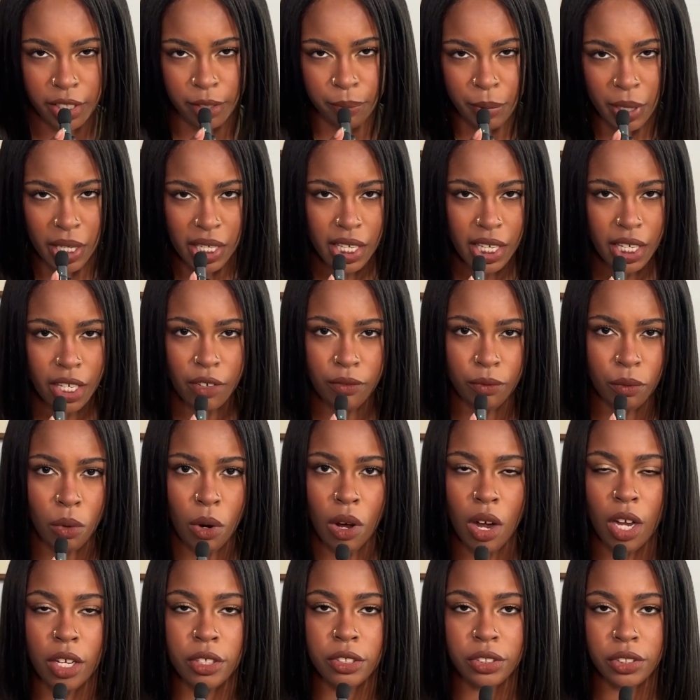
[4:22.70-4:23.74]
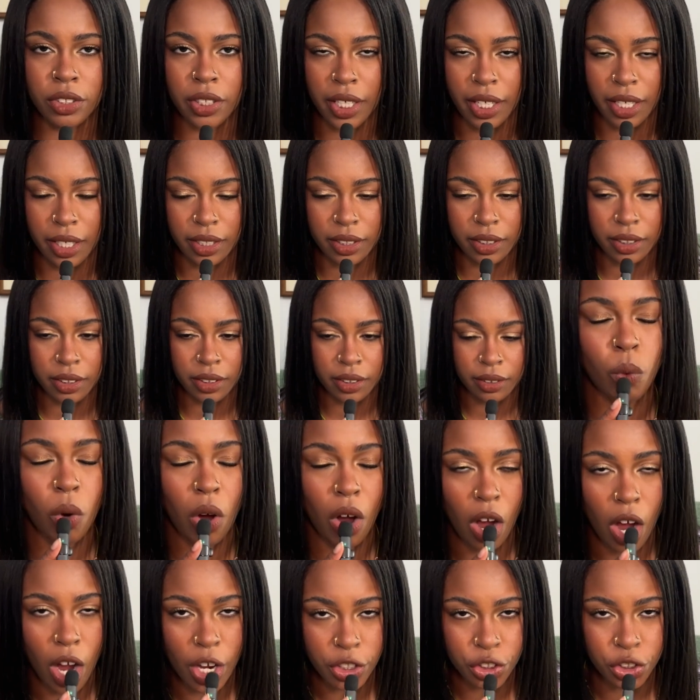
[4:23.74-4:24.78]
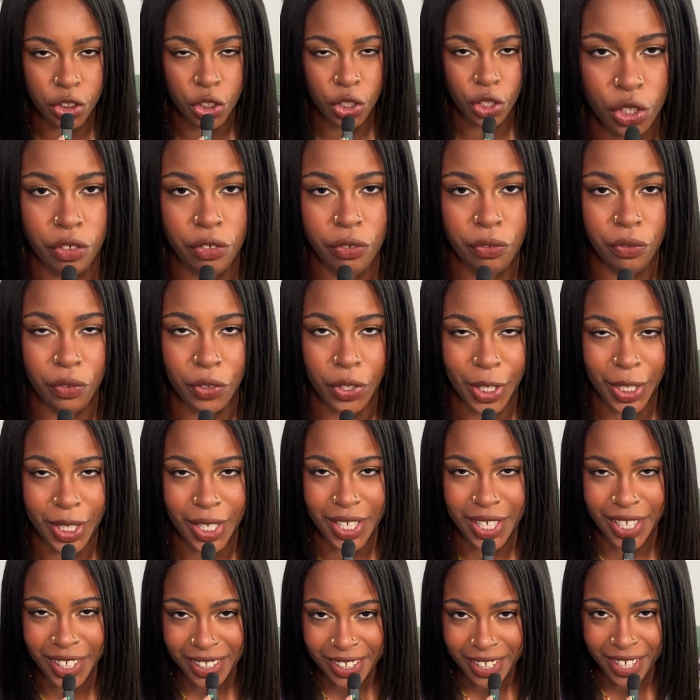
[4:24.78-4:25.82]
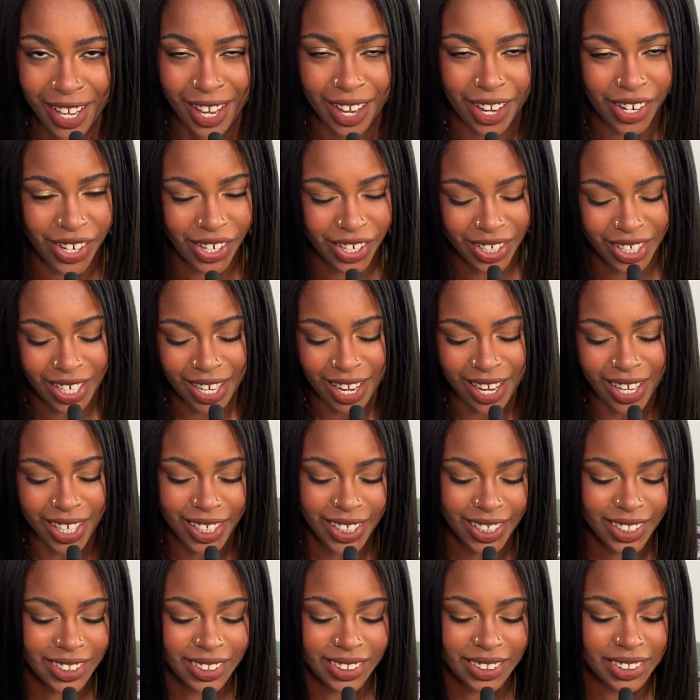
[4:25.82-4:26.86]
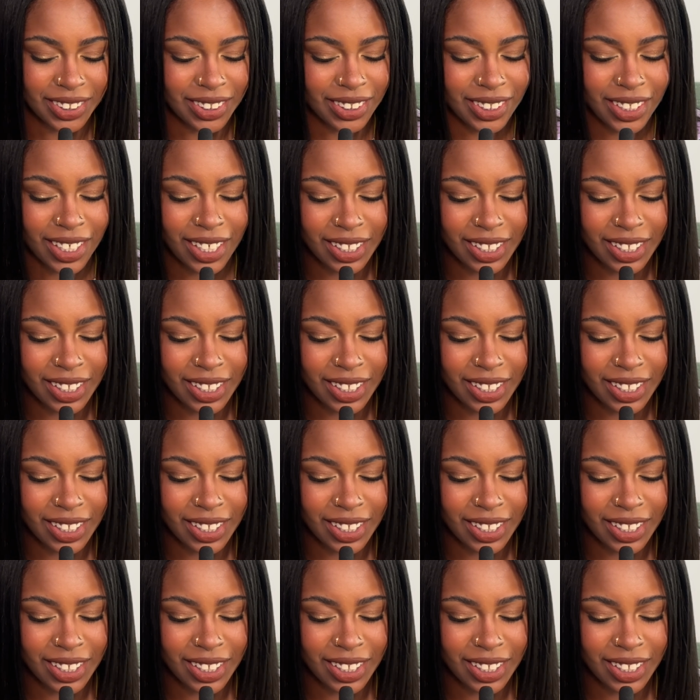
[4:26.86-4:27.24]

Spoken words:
speaking of wash days, wash your freaking hair, guys.